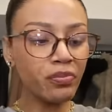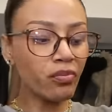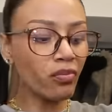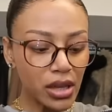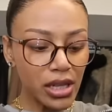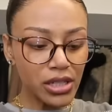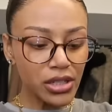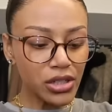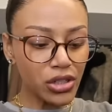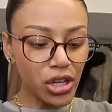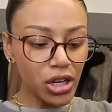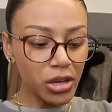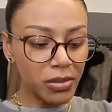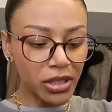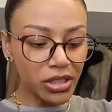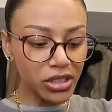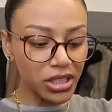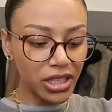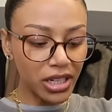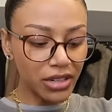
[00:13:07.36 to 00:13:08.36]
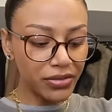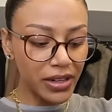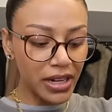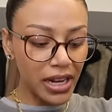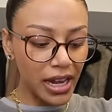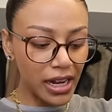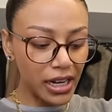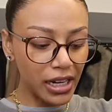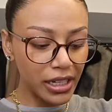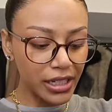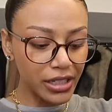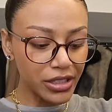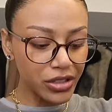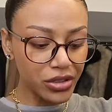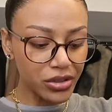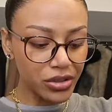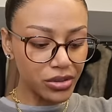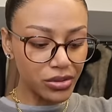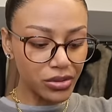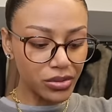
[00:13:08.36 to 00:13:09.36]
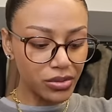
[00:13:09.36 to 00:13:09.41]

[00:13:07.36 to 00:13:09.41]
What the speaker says: There's too much stuff in here, like it's